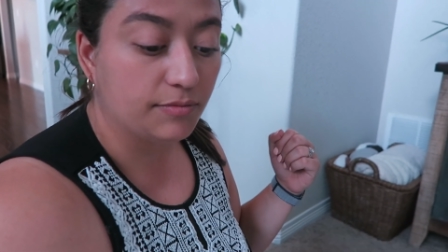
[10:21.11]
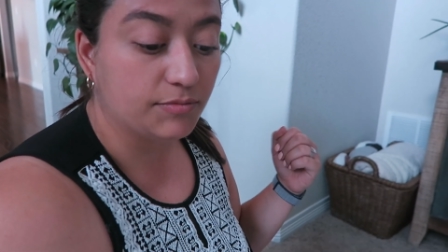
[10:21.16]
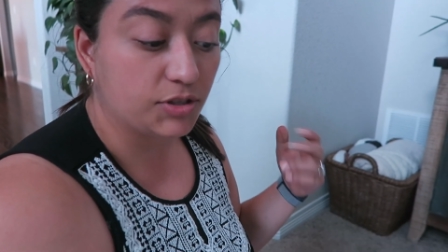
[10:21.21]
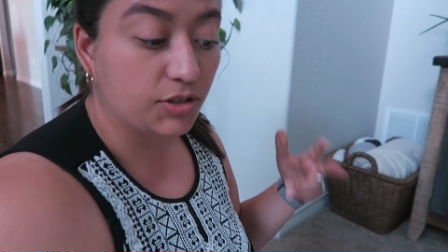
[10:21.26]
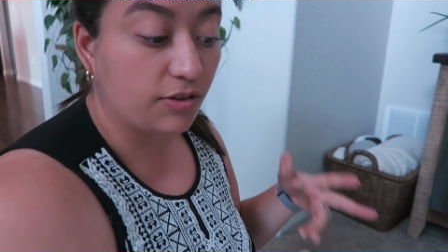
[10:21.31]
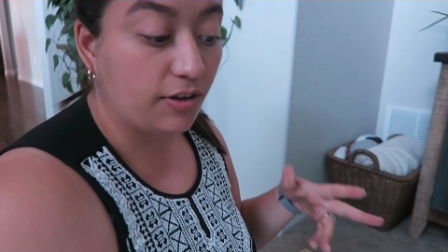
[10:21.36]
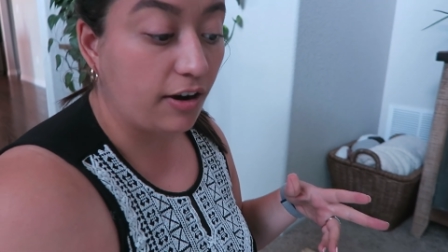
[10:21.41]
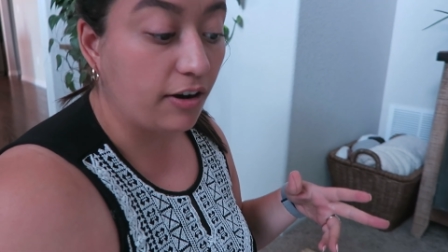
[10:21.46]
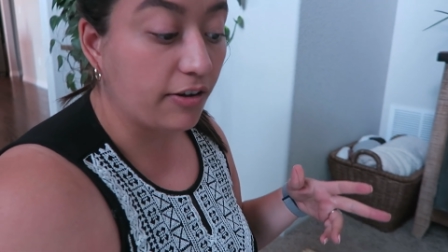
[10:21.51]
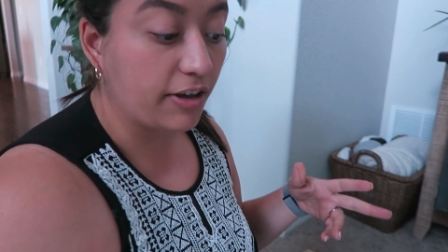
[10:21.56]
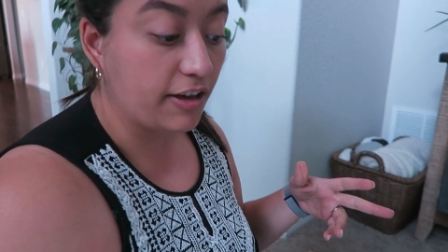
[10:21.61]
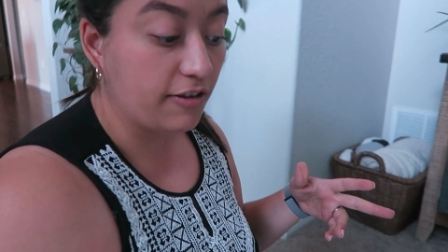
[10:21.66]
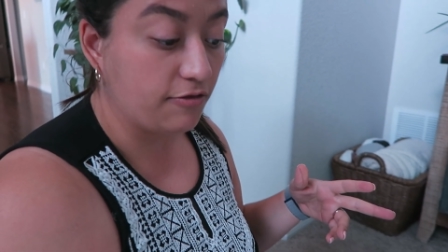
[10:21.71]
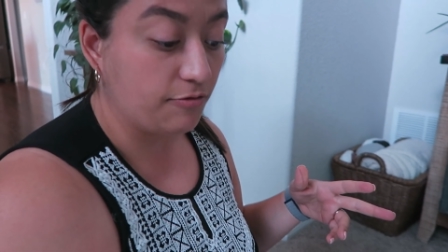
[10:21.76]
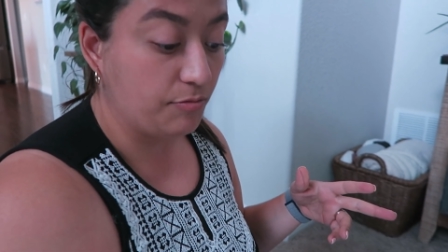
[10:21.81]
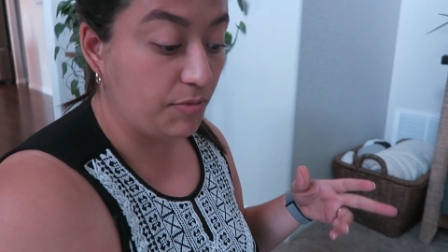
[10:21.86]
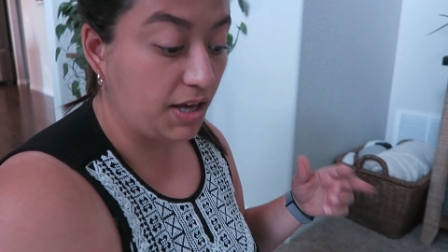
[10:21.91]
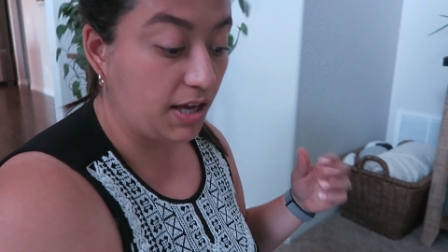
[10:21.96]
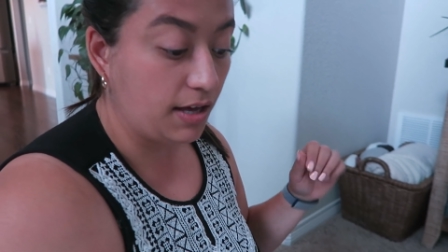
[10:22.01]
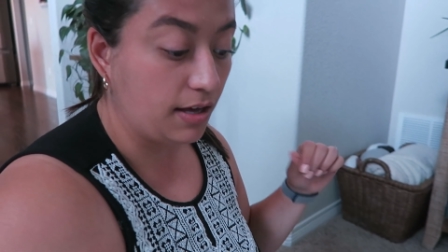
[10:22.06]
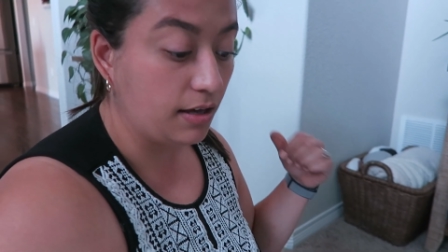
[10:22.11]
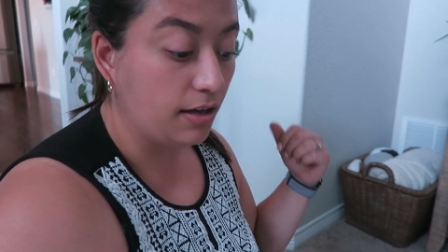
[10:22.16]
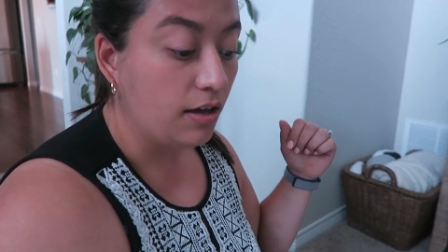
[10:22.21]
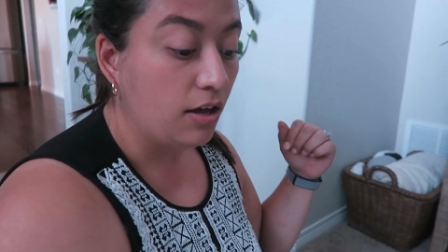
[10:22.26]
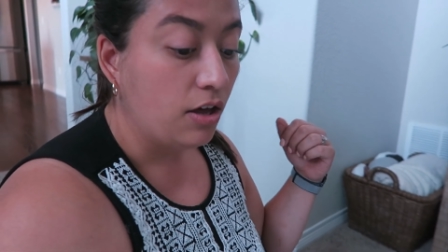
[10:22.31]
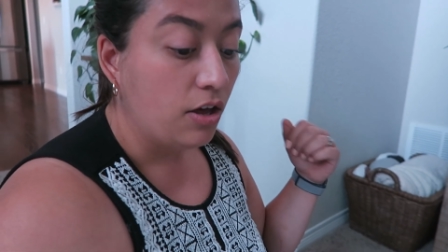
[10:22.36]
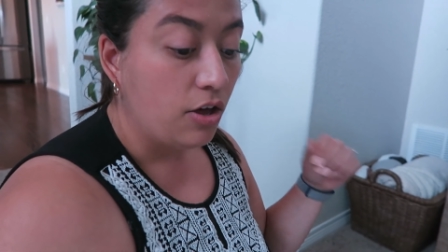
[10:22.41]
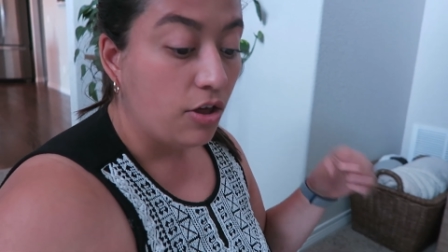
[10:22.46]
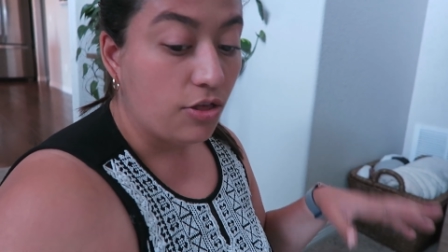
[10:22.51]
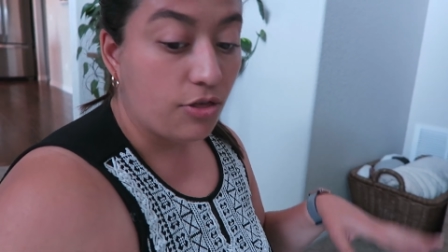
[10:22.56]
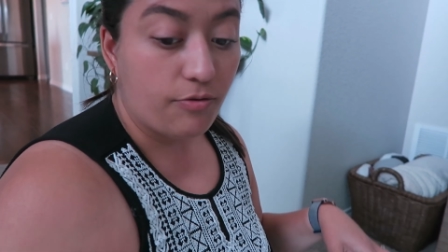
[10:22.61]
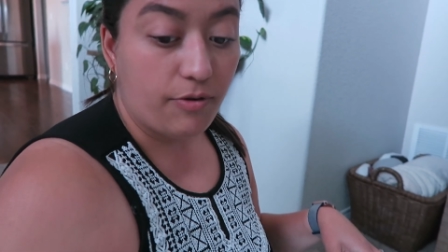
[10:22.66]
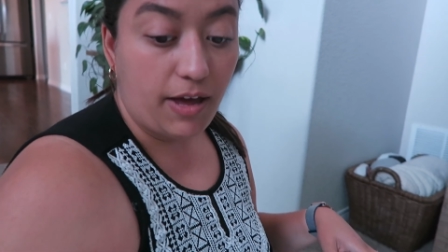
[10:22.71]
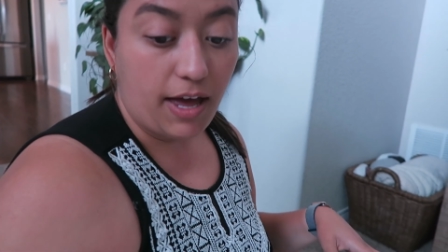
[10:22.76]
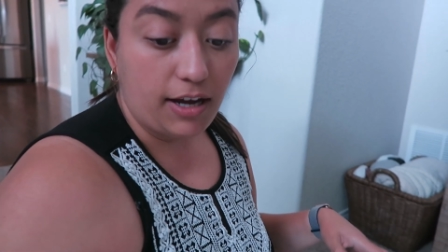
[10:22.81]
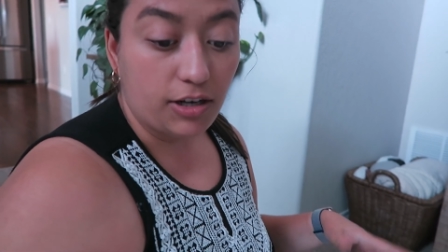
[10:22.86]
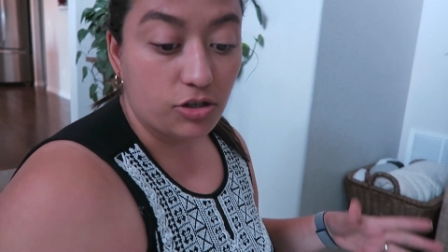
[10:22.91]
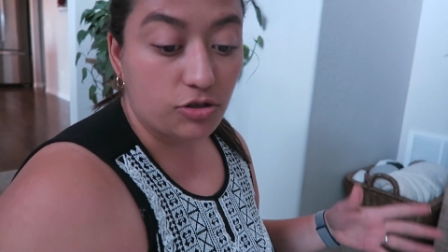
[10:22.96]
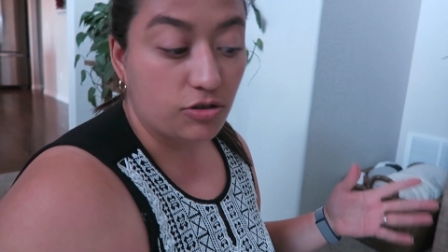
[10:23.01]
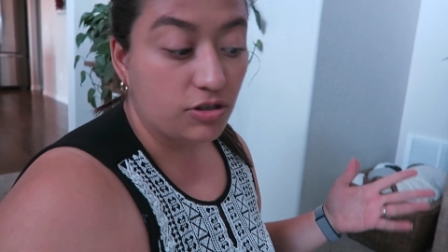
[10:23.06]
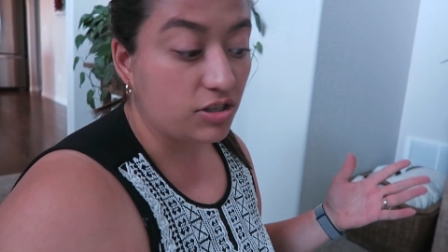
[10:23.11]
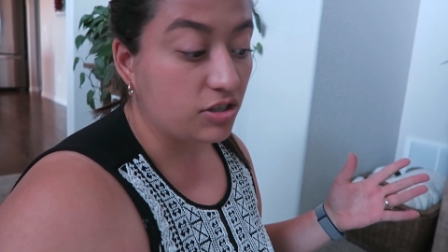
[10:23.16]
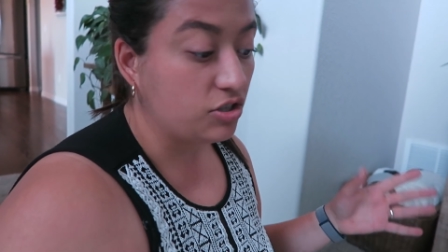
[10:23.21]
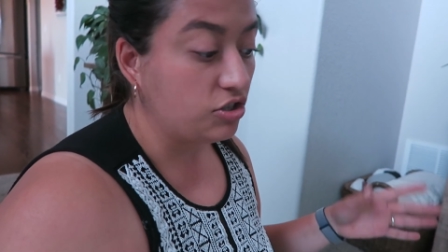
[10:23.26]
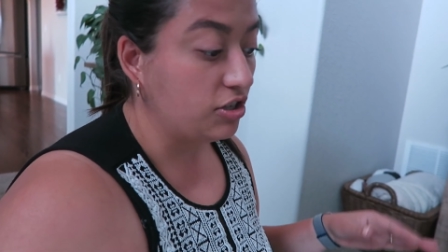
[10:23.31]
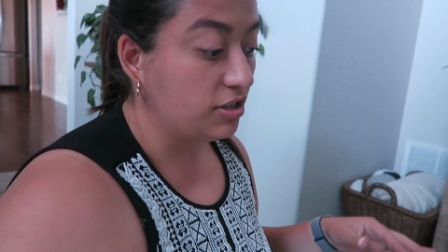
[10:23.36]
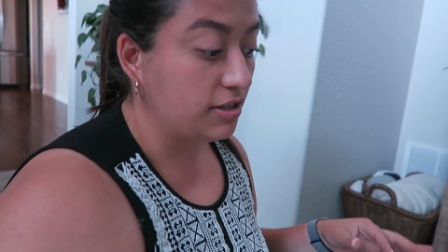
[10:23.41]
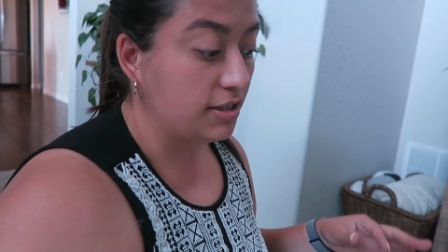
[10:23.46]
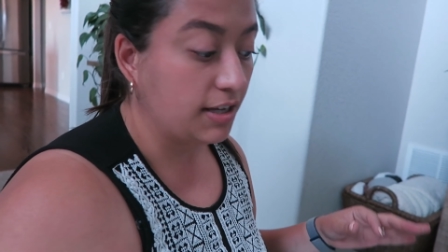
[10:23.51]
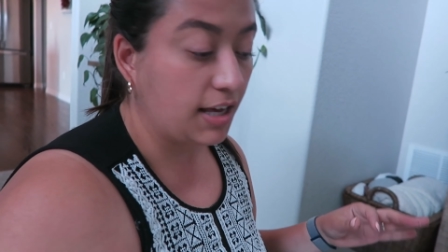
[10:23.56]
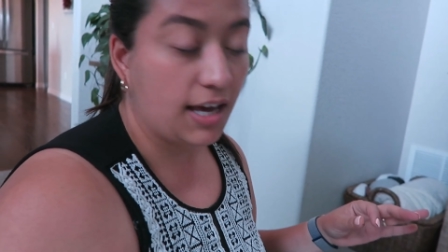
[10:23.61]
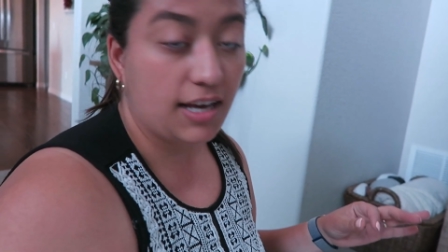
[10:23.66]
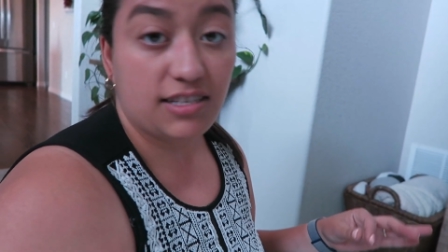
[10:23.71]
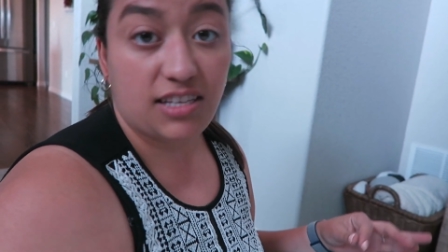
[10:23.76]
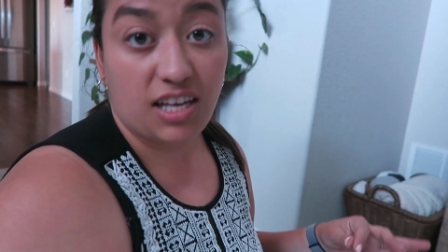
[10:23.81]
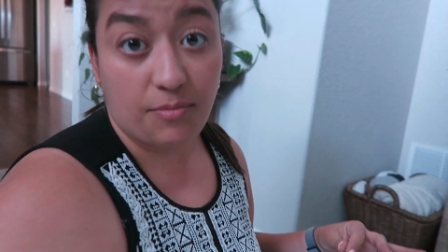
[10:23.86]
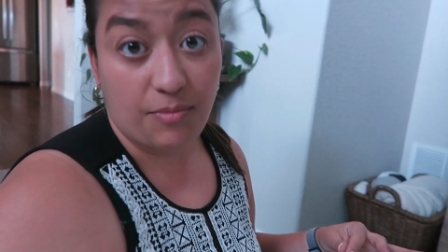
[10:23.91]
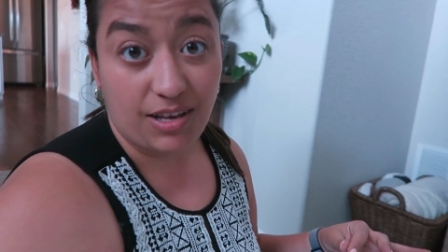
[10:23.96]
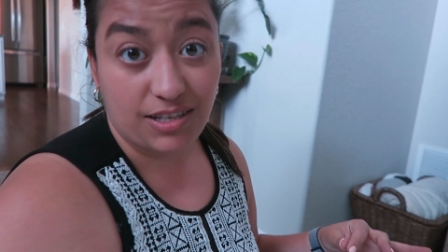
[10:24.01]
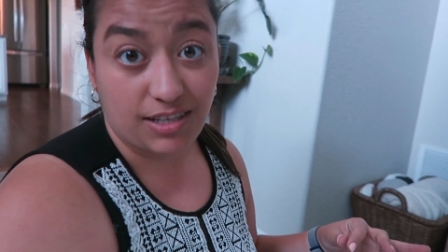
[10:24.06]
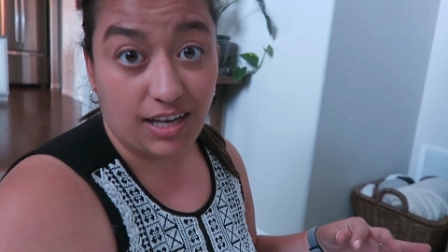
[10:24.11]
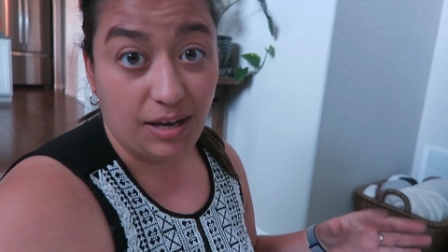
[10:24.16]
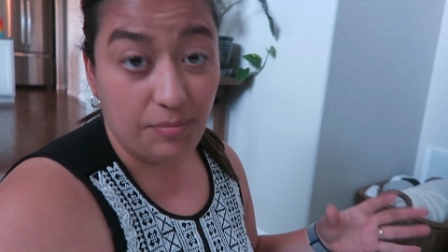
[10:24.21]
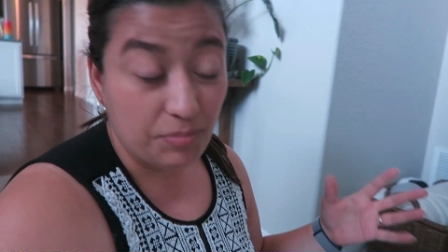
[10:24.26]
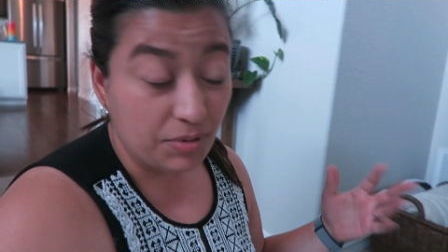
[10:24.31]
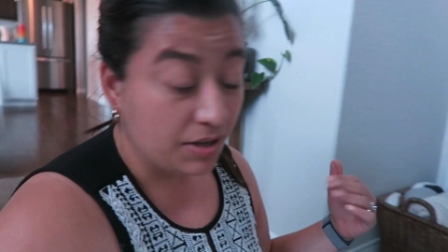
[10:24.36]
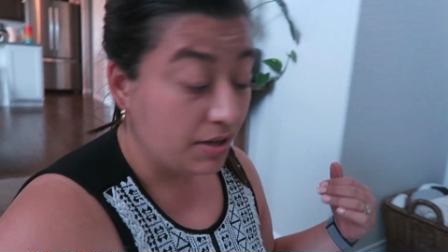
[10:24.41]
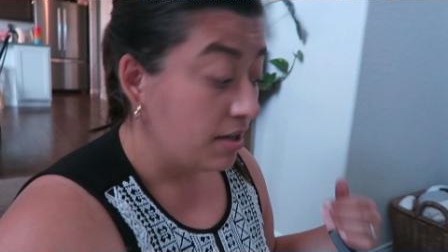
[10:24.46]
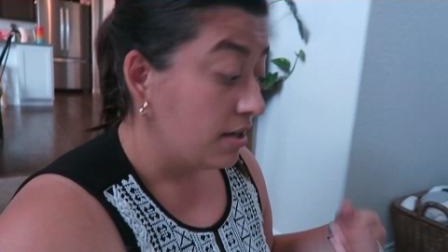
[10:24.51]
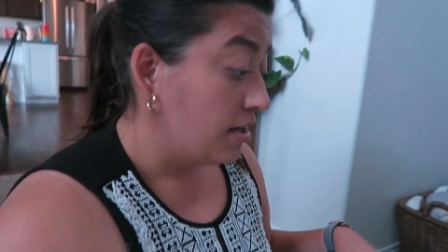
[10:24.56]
So that'll give me 3 extras just in case I mess up